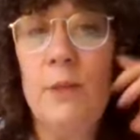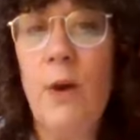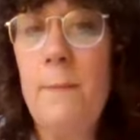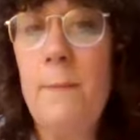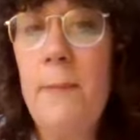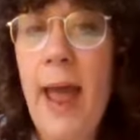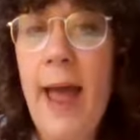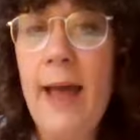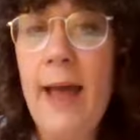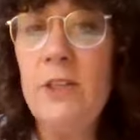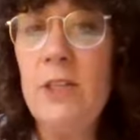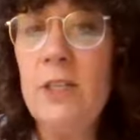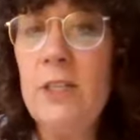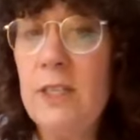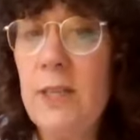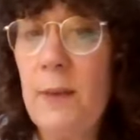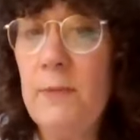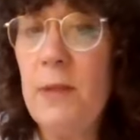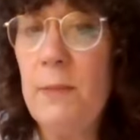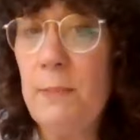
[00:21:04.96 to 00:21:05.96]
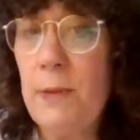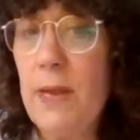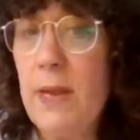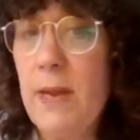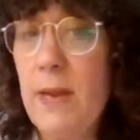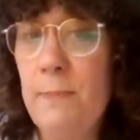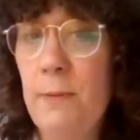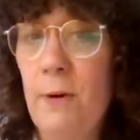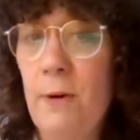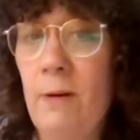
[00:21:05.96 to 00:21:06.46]
So imagine some of the
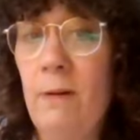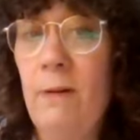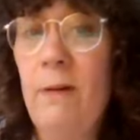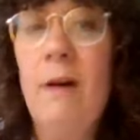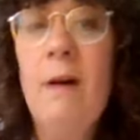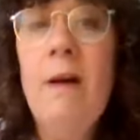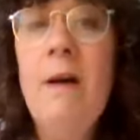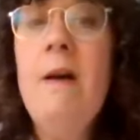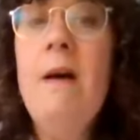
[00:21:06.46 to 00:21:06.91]
people